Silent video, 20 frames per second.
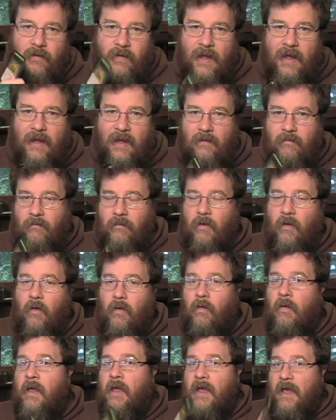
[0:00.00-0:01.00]
that can
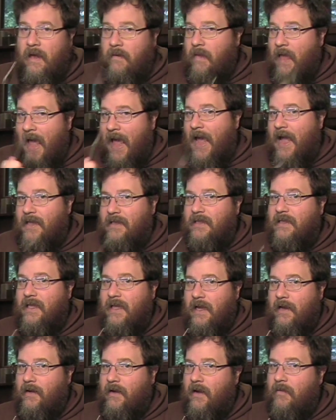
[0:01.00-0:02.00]
roll and add to
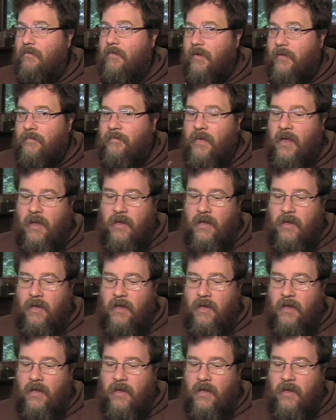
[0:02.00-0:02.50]
that number.